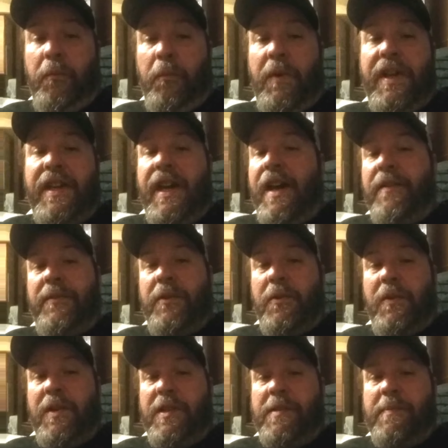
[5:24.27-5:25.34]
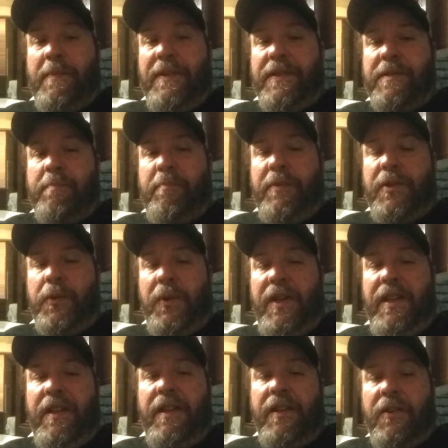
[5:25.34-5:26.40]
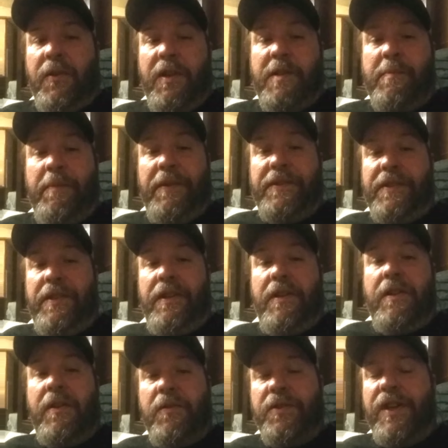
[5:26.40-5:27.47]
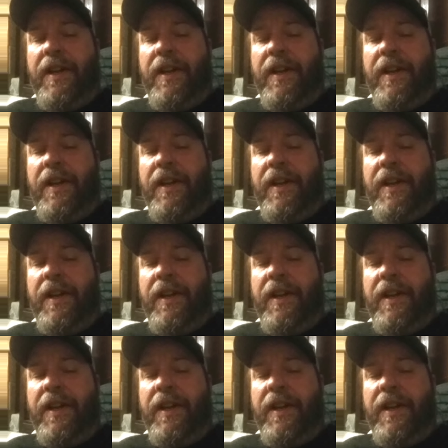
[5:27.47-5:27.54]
week after Christmas, between Christmas and New Year's.